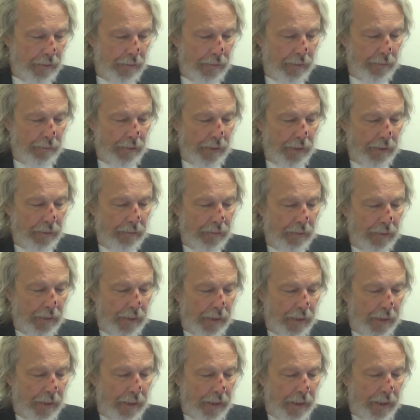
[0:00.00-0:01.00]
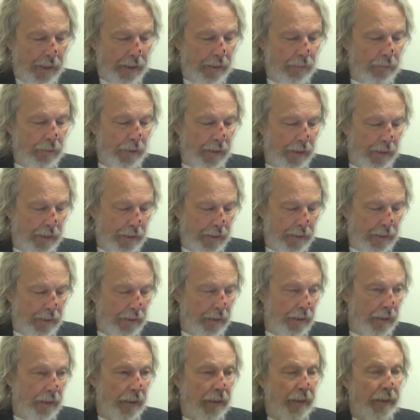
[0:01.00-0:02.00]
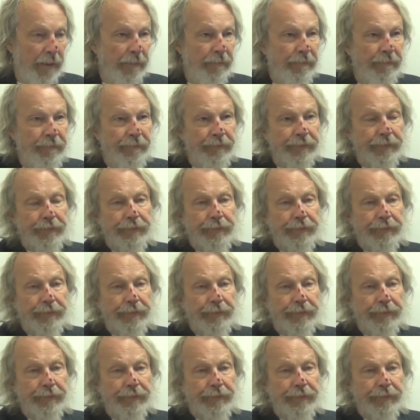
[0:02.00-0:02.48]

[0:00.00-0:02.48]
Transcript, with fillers: Holy mackerel! Anyway, um,